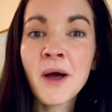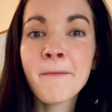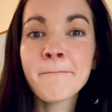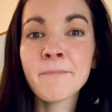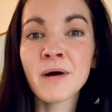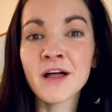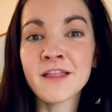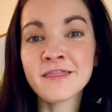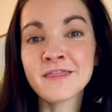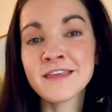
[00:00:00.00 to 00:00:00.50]

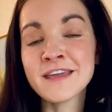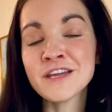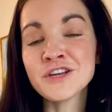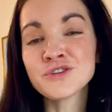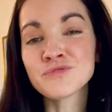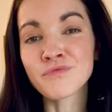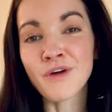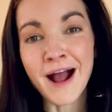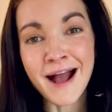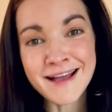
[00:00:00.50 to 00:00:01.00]
but the
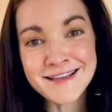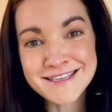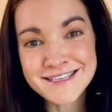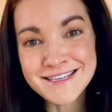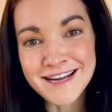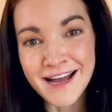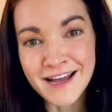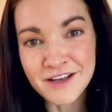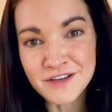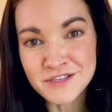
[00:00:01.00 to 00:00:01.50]
dry
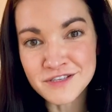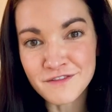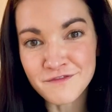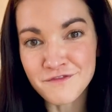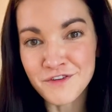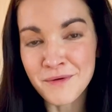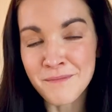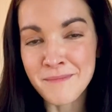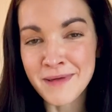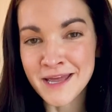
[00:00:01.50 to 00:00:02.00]
styles of
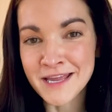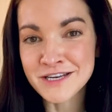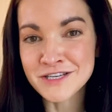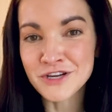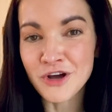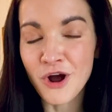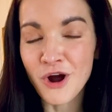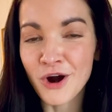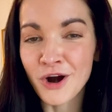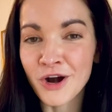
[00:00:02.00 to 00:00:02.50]
ferment
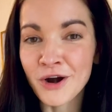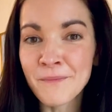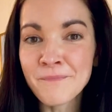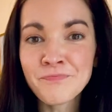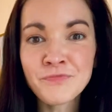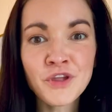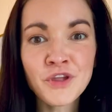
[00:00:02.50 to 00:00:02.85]
are